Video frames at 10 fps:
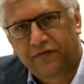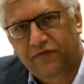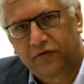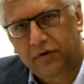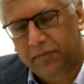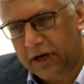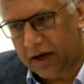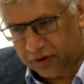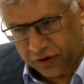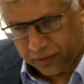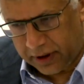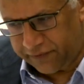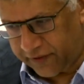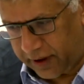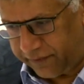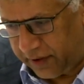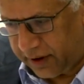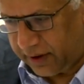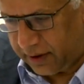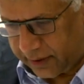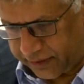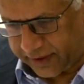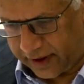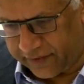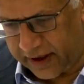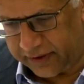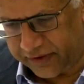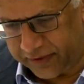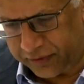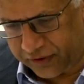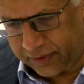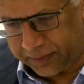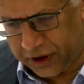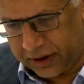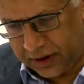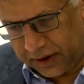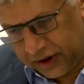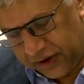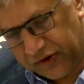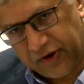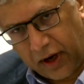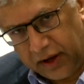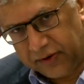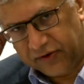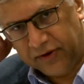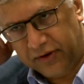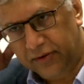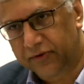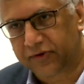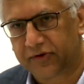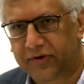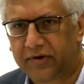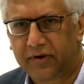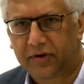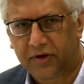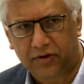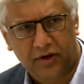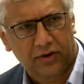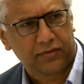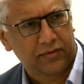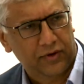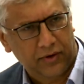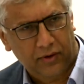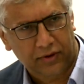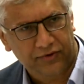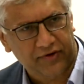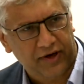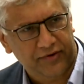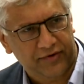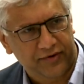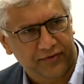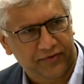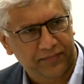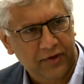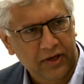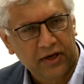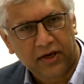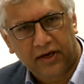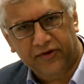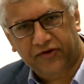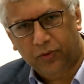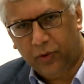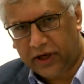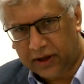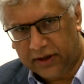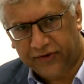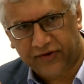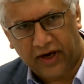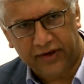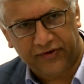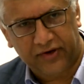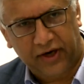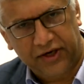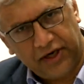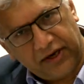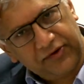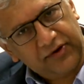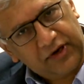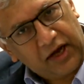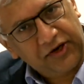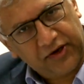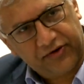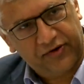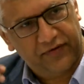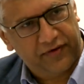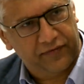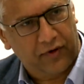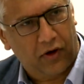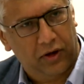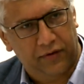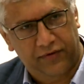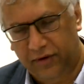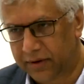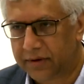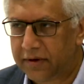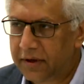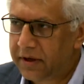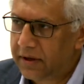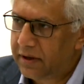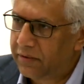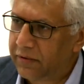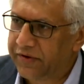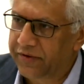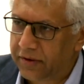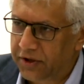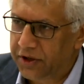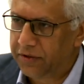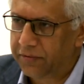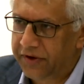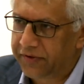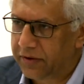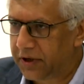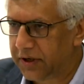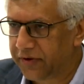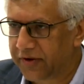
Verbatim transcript: for about 25 years, I've had a subscription to Science News do you know, do you all know Science News? It's a weekly science digest, digest of every, all of the research, new research in